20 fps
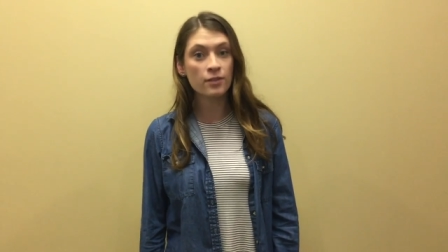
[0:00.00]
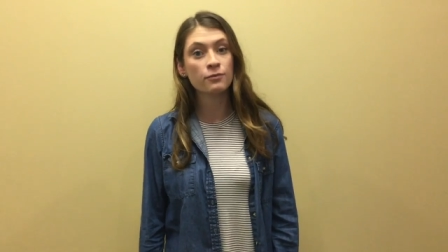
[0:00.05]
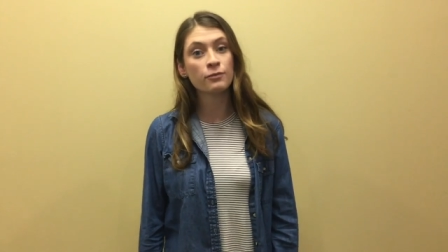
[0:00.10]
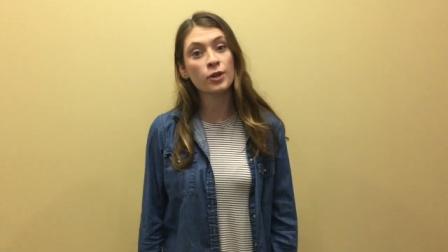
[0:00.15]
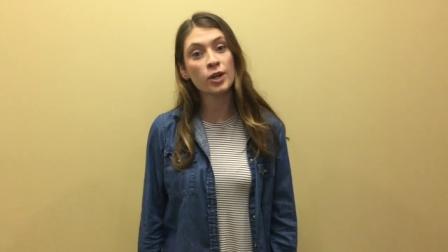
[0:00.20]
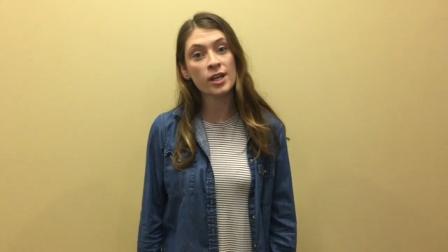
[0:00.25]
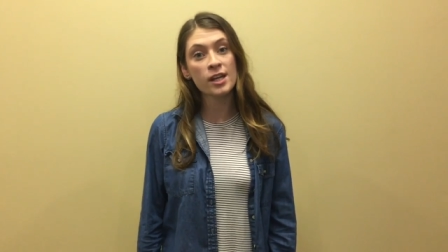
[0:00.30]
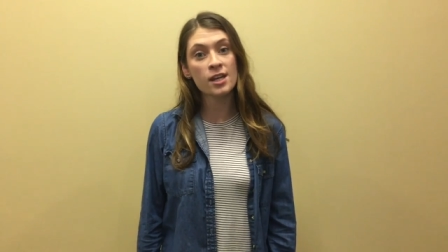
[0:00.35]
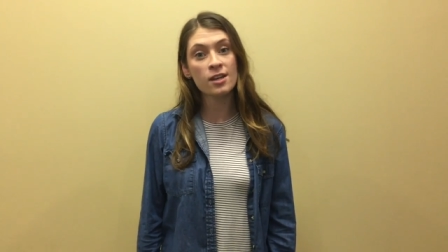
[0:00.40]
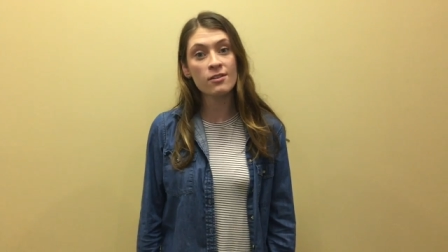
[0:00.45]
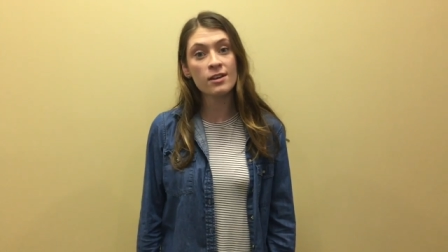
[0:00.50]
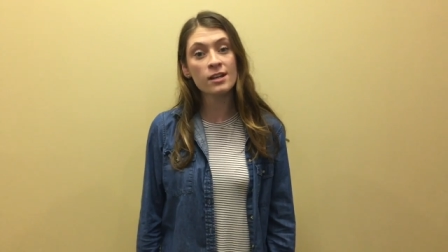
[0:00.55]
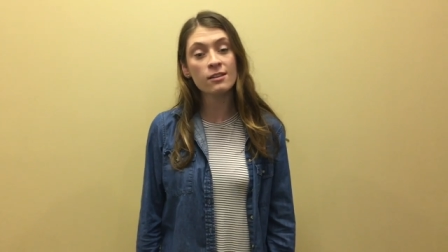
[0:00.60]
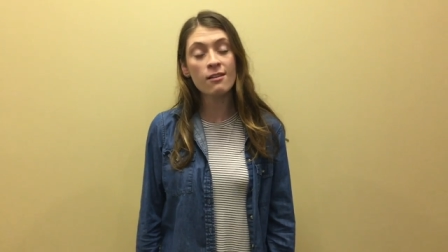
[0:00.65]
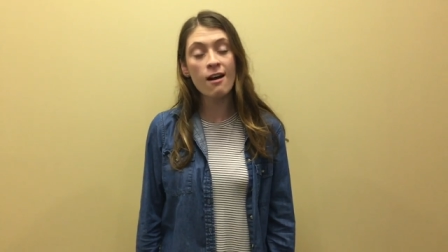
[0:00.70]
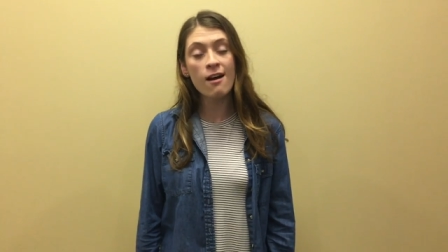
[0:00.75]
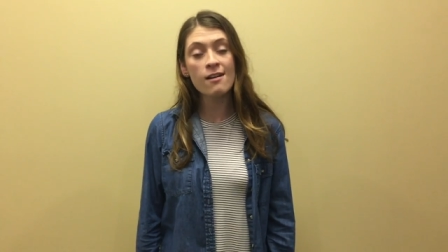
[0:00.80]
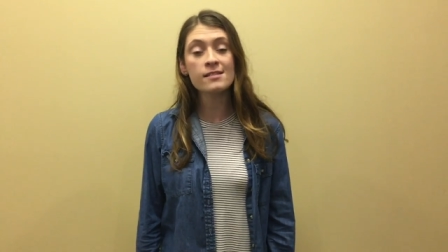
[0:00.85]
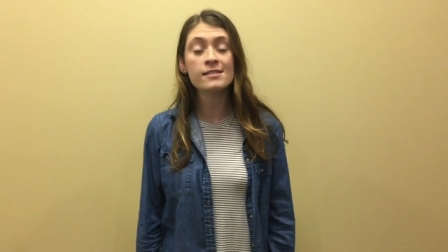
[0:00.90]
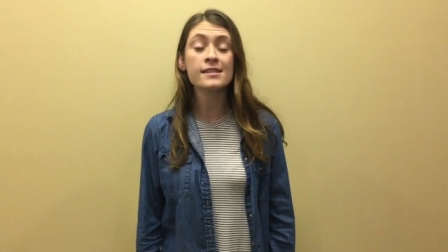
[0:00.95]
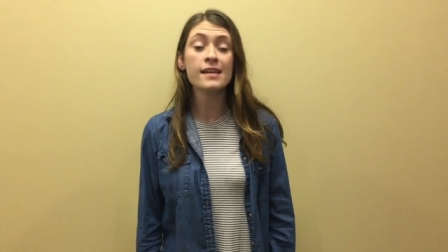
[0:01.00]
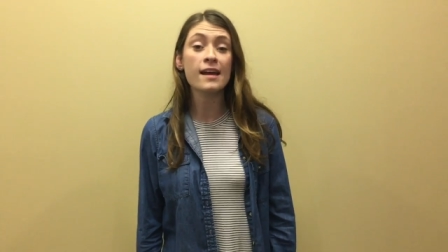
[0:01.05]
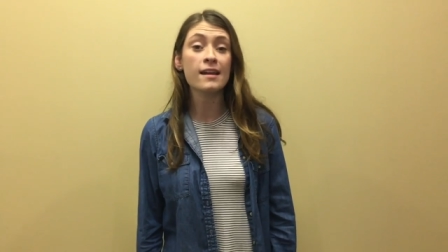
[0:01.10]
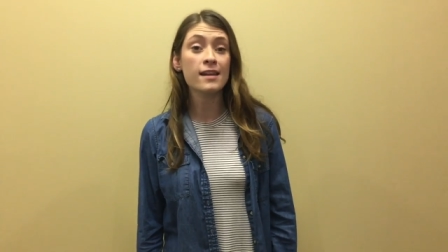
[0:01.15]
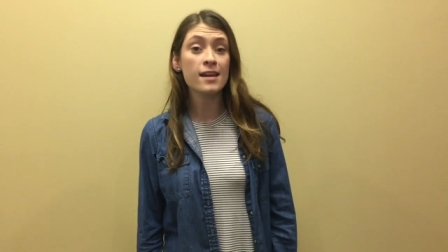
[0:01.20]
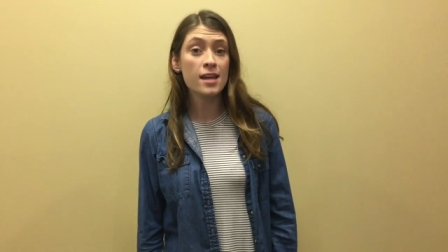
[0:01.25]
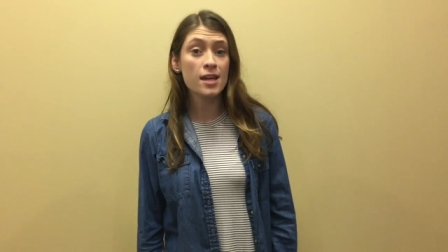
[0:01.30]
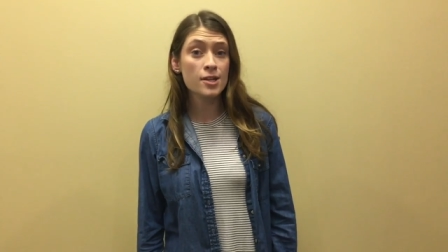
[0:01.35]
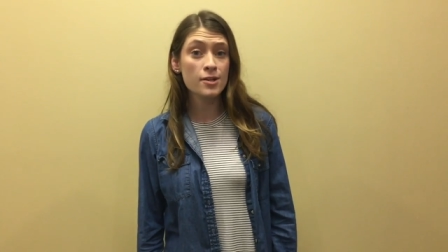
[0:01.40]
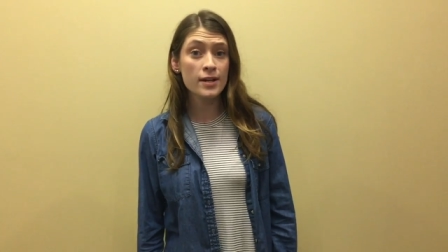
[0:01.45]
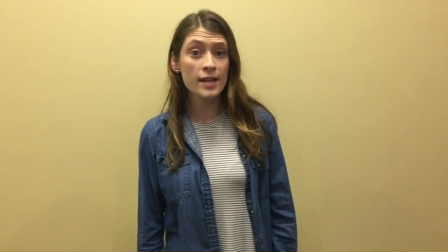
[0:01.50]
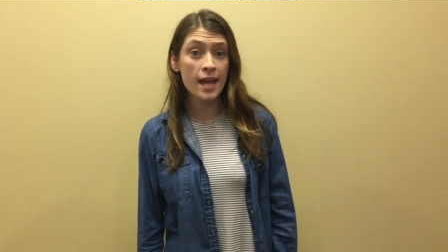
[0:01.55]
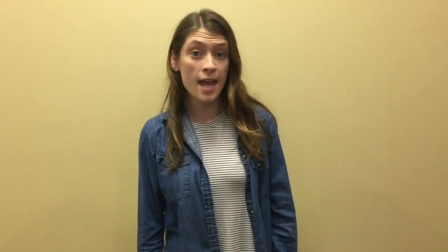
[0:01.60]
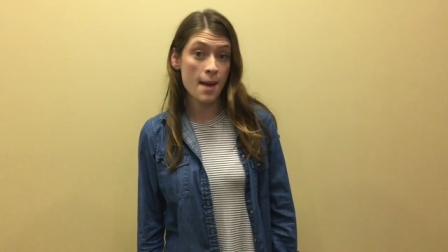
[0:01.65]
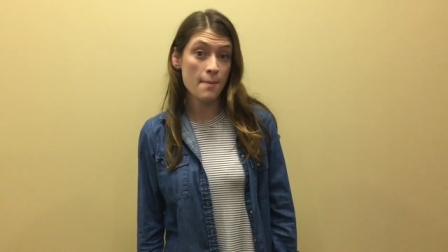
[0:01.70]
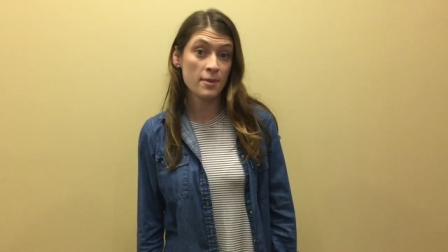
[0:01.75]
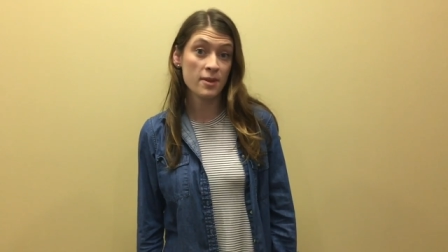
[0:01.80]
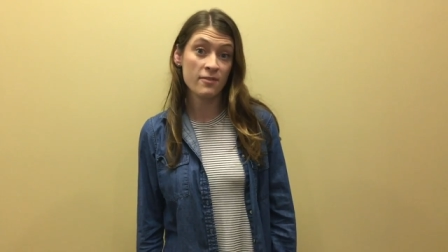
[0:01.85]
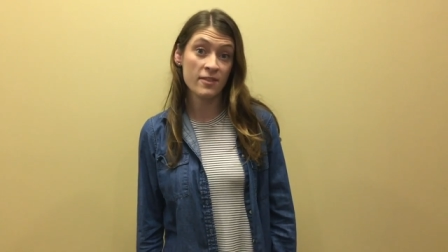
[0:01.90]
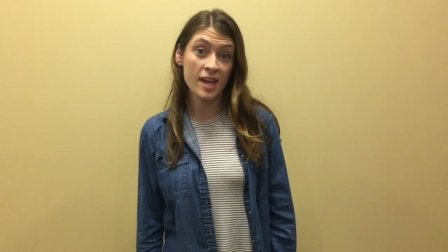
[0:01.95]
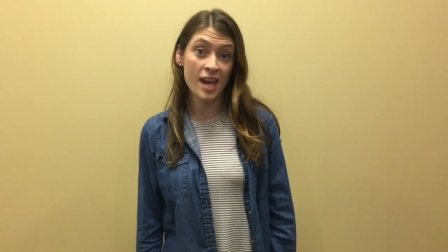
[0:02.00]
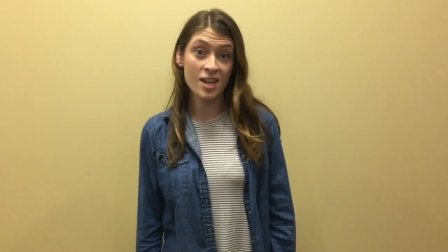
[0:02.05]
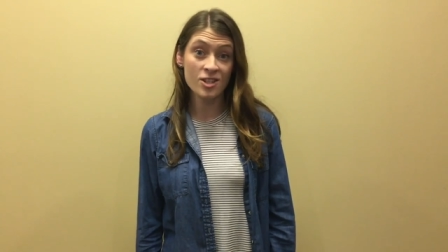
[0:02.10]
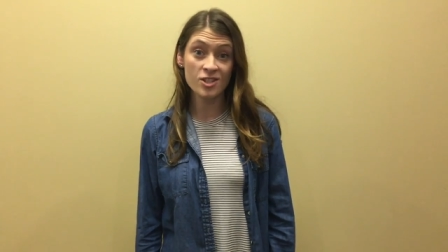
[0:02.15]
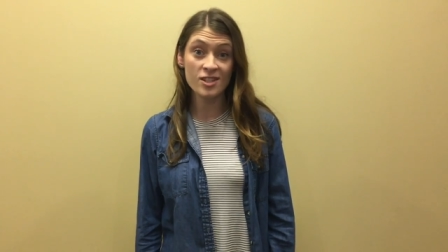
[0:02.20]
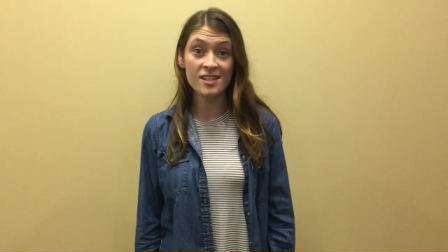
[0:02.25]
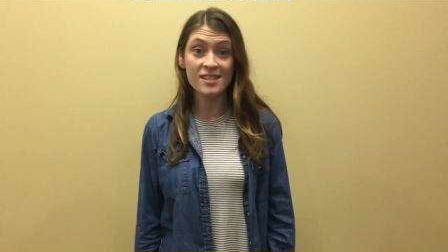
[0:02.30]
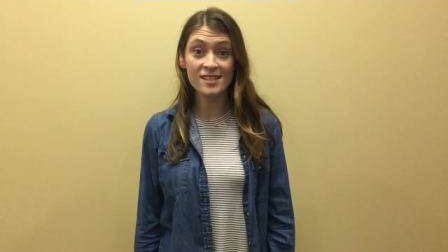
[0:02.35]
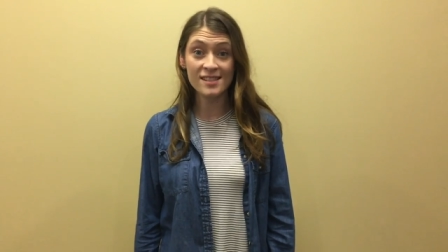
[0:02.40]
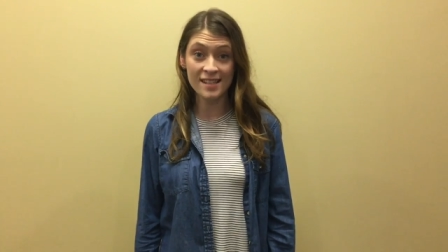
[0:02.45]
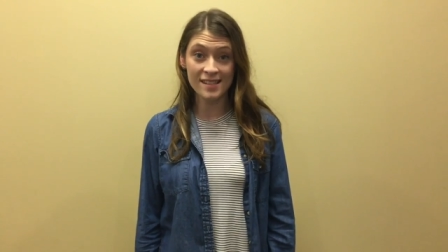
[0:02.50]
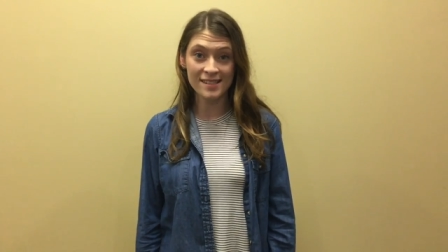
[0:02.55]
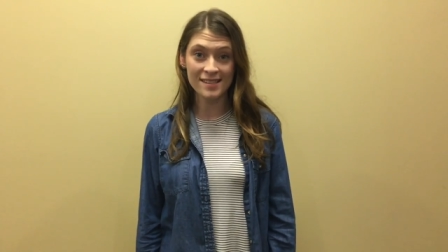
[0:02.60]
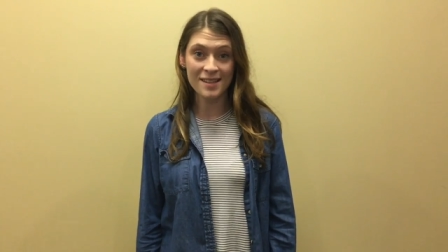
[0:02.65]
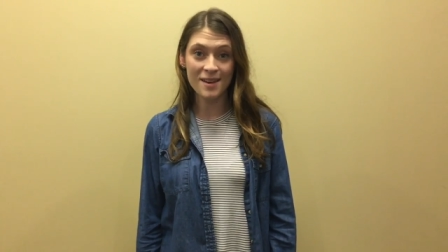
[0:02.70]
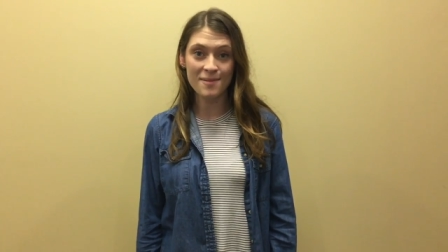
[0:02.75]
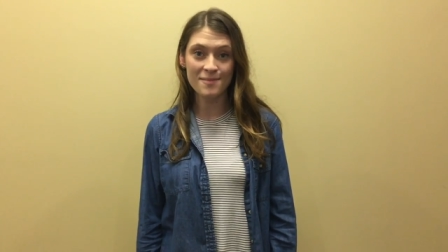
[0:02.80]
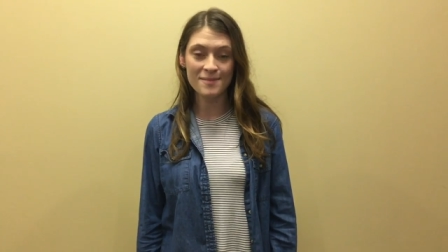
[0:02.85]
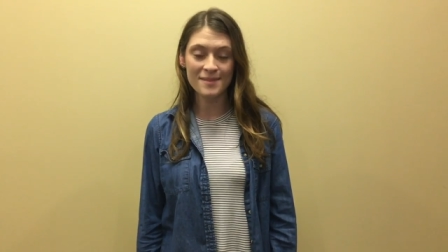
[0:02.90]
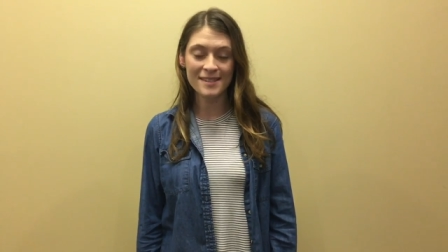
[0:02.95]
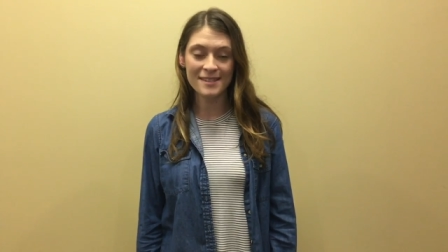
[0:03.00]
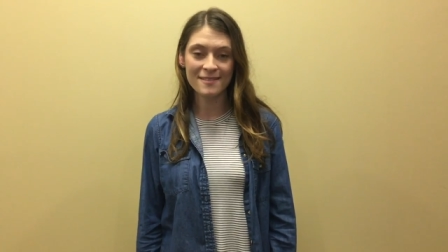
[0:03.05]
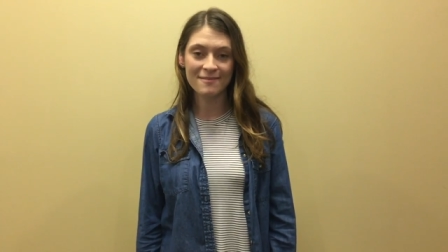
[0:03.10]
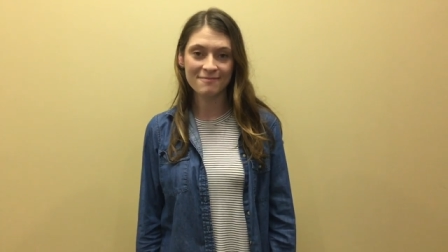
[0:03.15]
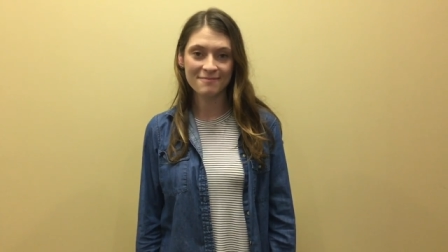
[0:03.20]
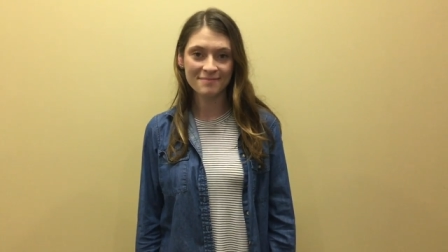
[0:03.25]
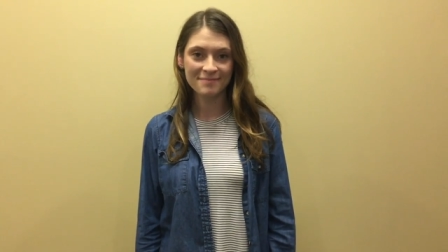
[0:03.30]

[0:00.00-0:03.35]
for hearing loss and hearing amplification systems.